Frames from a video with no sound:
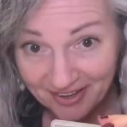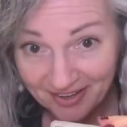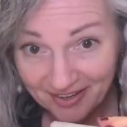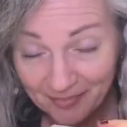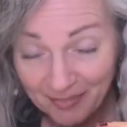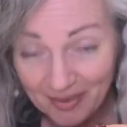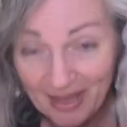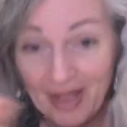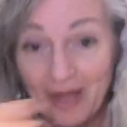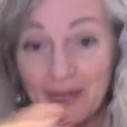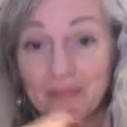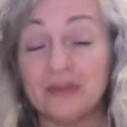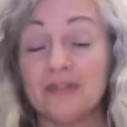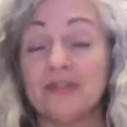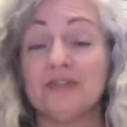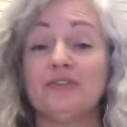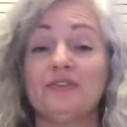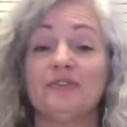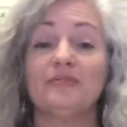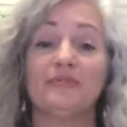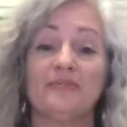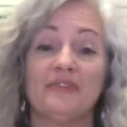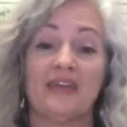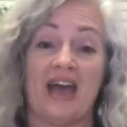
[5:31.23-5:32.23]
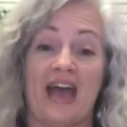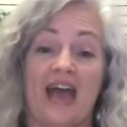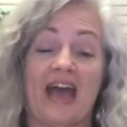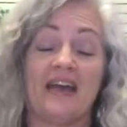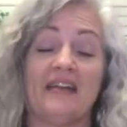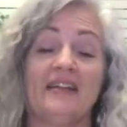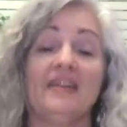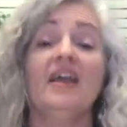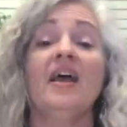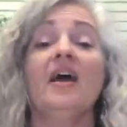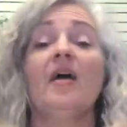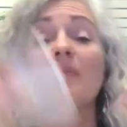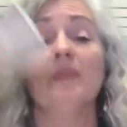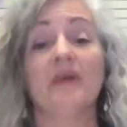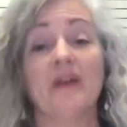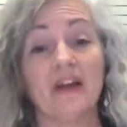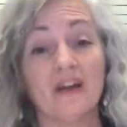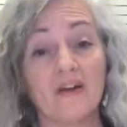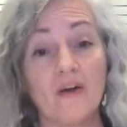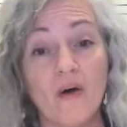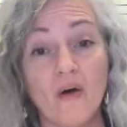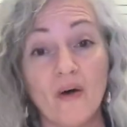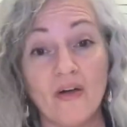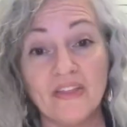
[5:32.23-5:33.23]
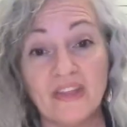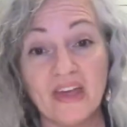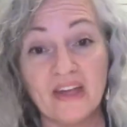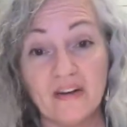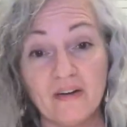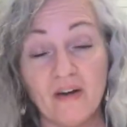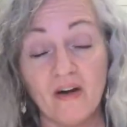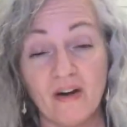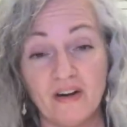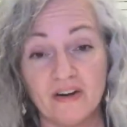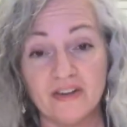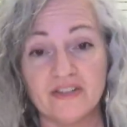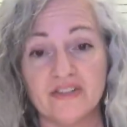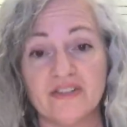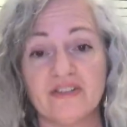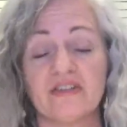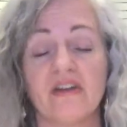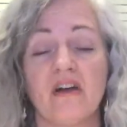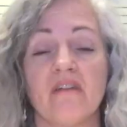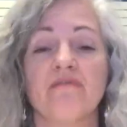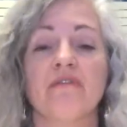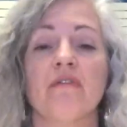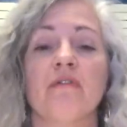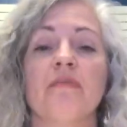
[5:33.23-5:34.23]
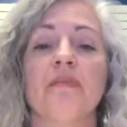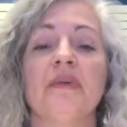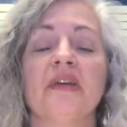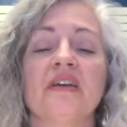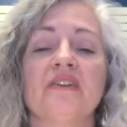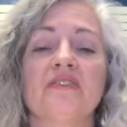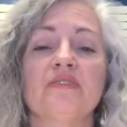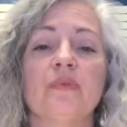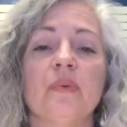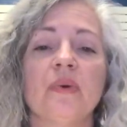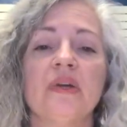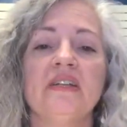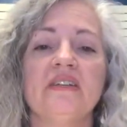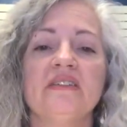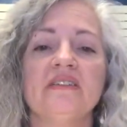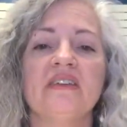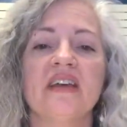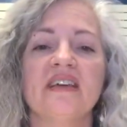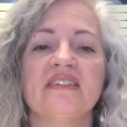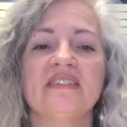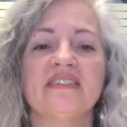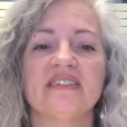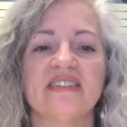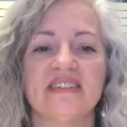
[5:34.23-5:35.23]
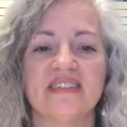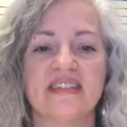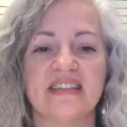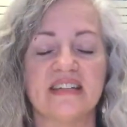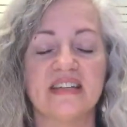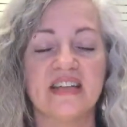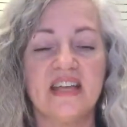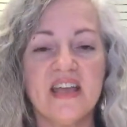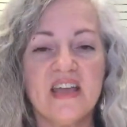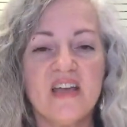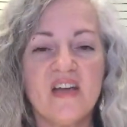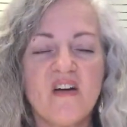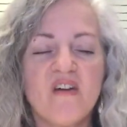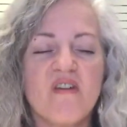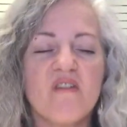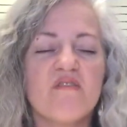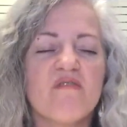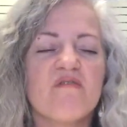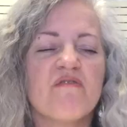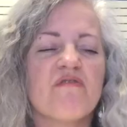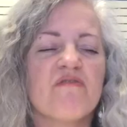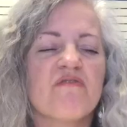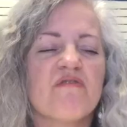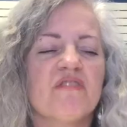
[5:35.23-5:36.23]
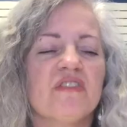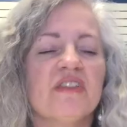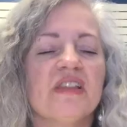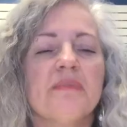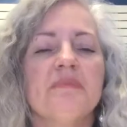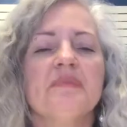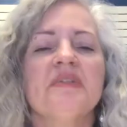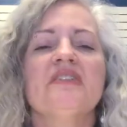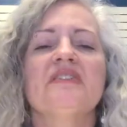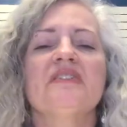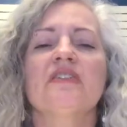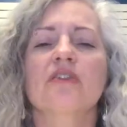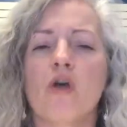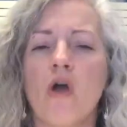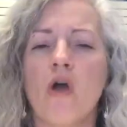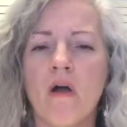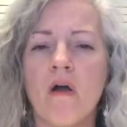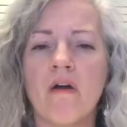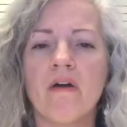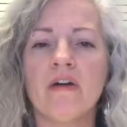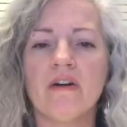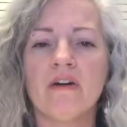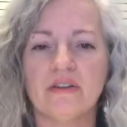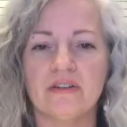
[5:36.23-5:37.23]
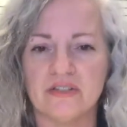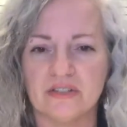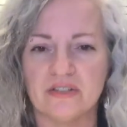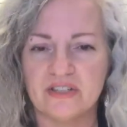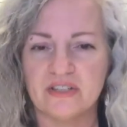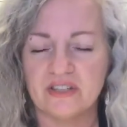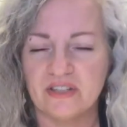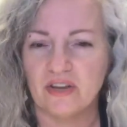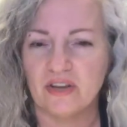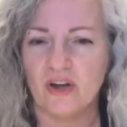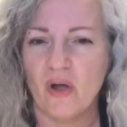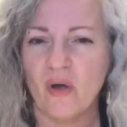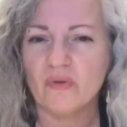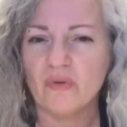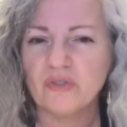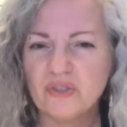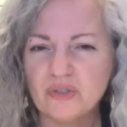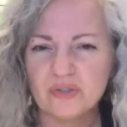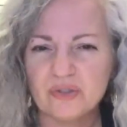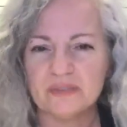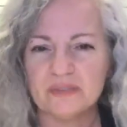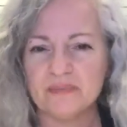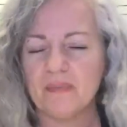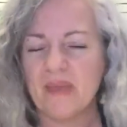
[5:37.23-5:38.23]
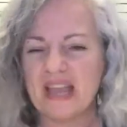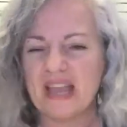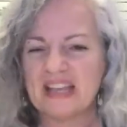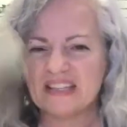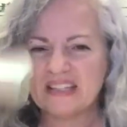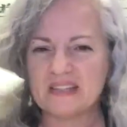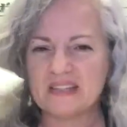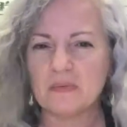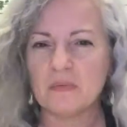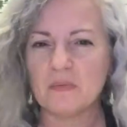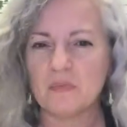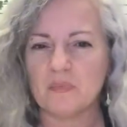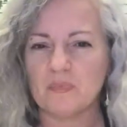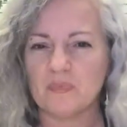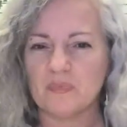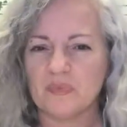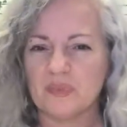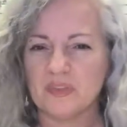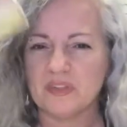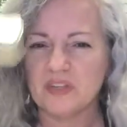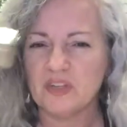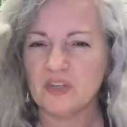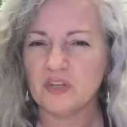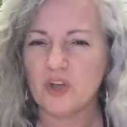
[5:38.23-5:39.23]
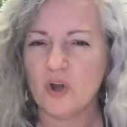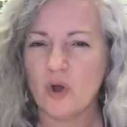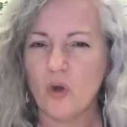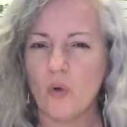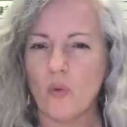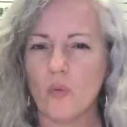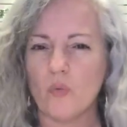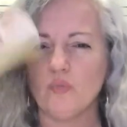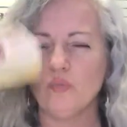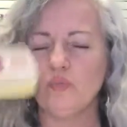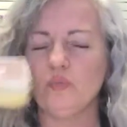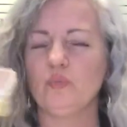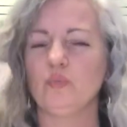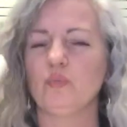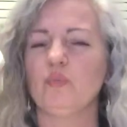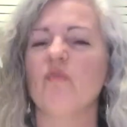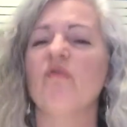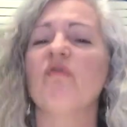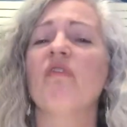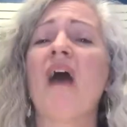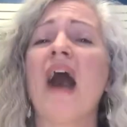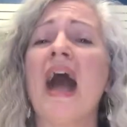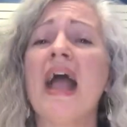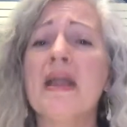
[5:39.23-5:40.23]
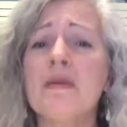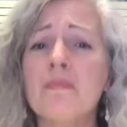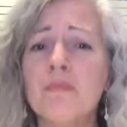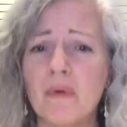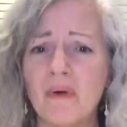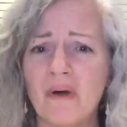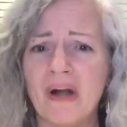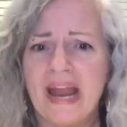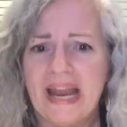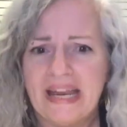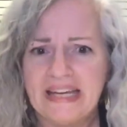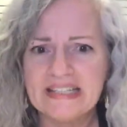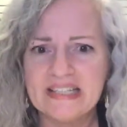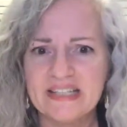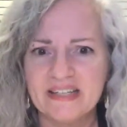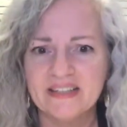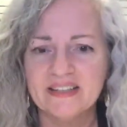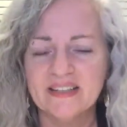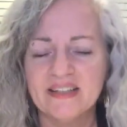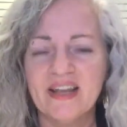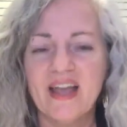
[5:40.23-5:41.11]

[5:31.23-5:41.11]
going to be able to do that, but I call that a hard shuffle because what it does is it flips the cards, sort of makes them, vibrate